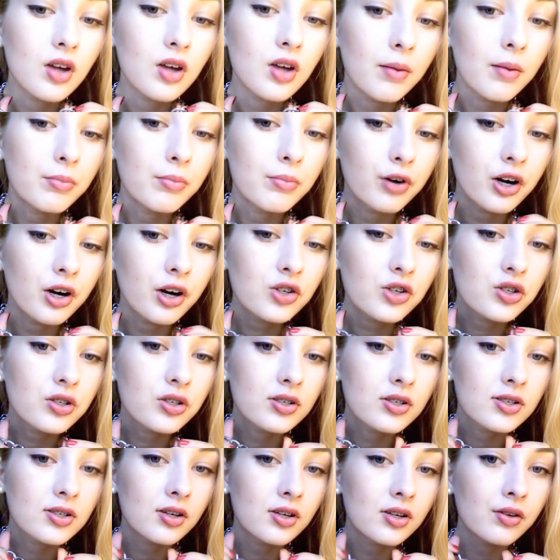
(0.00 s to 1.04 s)
a brushed
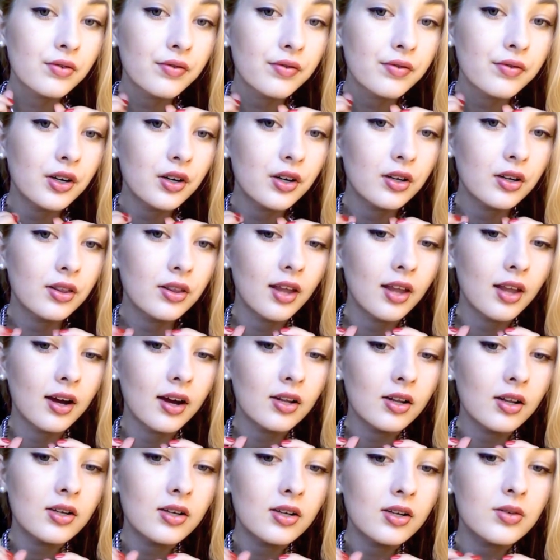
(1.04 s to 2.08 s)
silver
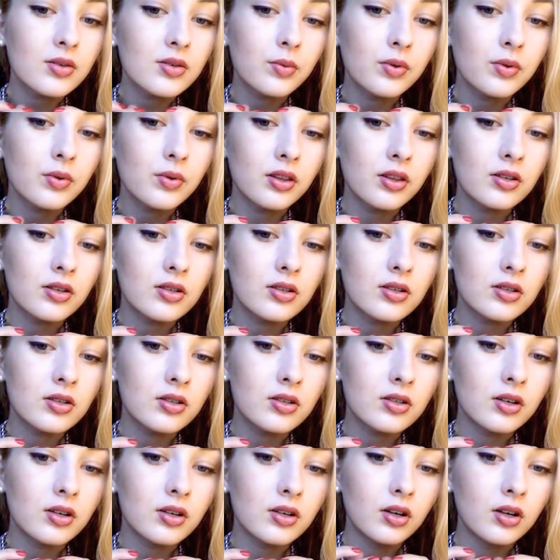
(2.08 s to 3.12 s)
necklace with this
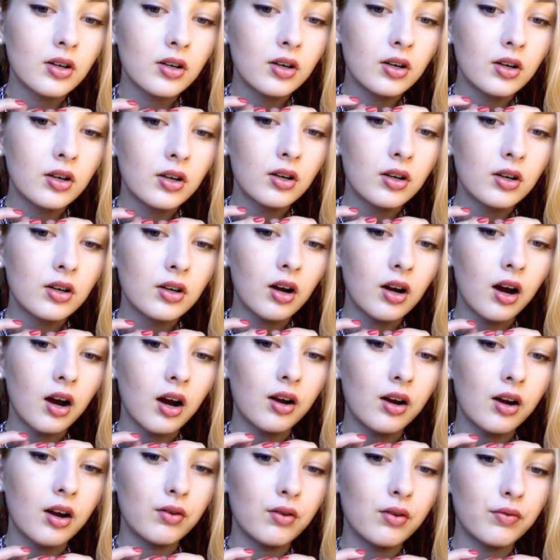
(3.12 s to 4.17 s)

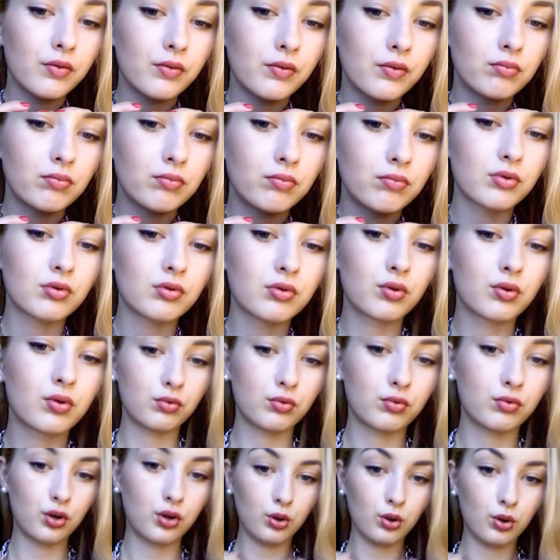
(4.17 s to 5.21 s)
kind of
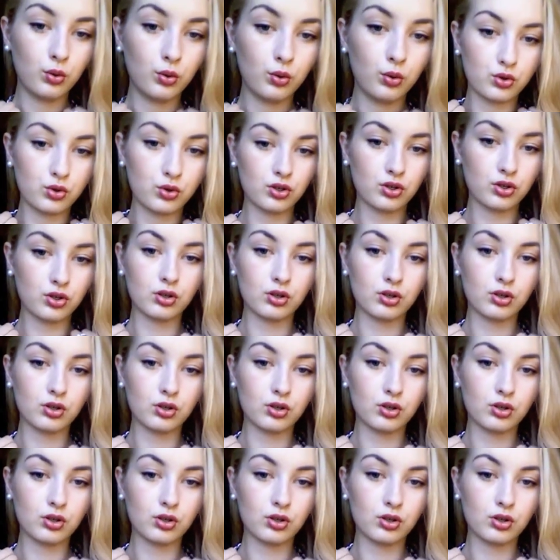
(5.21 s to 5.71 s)
huge